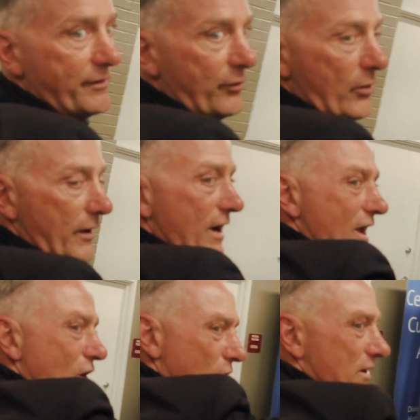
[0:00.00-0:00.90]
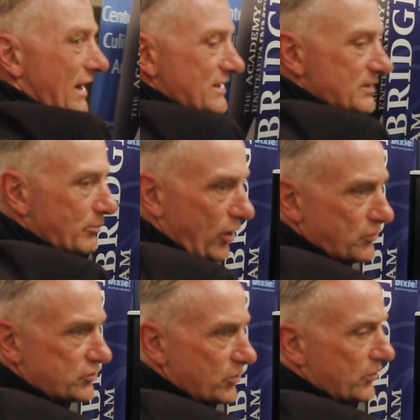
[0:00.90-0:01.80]
for all kinds of
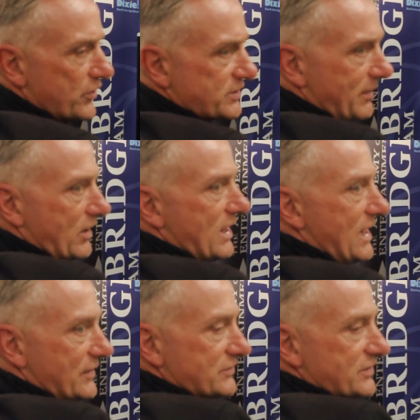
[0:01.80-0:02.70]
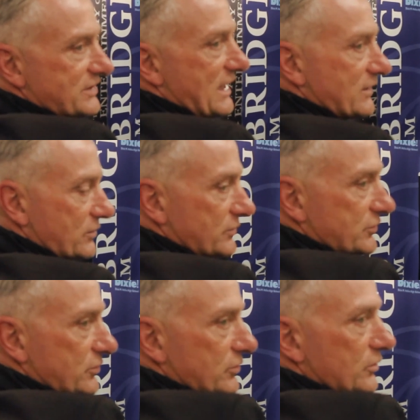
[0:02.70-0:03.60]
brochures about colleges, technical
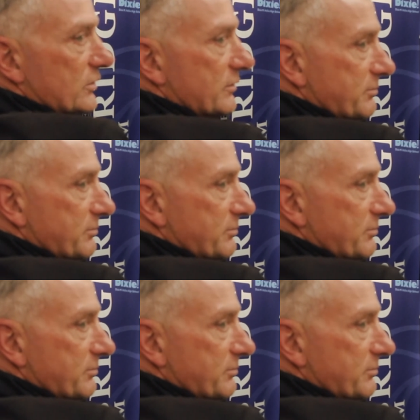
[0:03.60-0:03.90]
school,